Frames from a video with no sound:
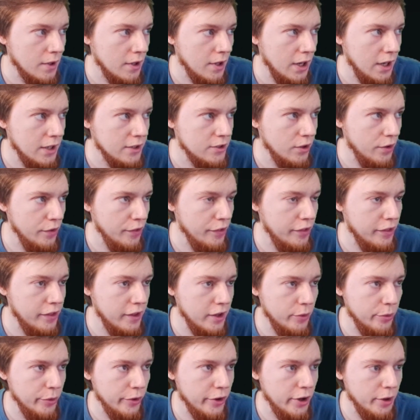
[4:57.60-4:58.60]
I don't
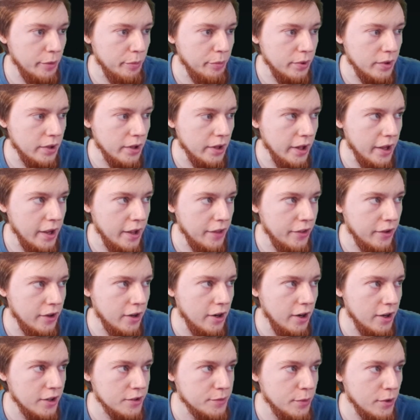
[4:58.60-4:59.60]
think we're going to play the
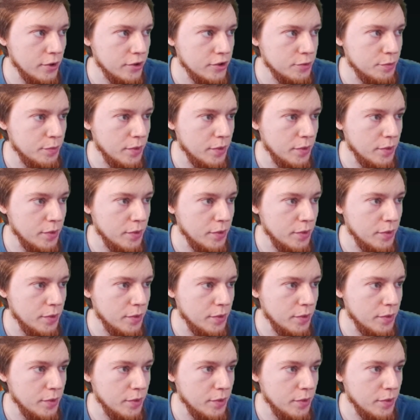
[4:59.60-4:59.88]
Cosmos,